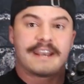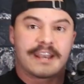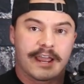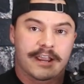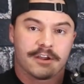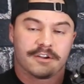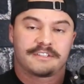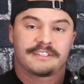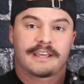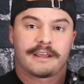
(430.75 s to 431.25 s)
and now
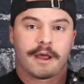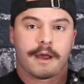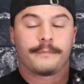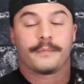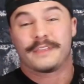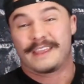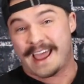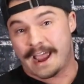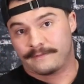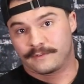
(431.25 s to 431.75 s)
you're set
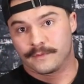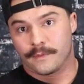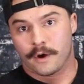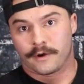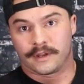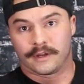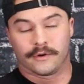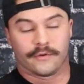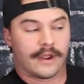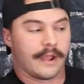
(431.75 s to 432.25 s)
up with an
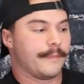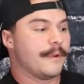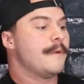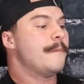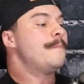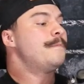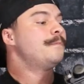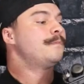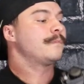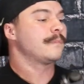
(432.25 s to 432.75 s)
aftermarket grip.
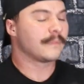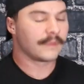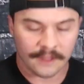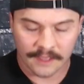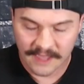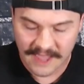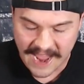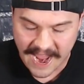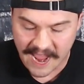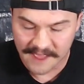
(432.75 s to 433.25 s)

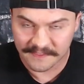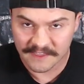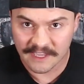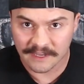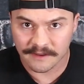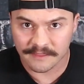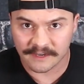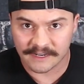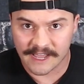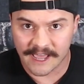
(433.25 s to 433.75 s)
At the
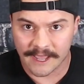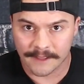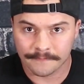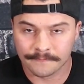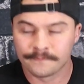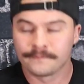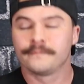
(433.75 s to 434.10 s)
end of the day,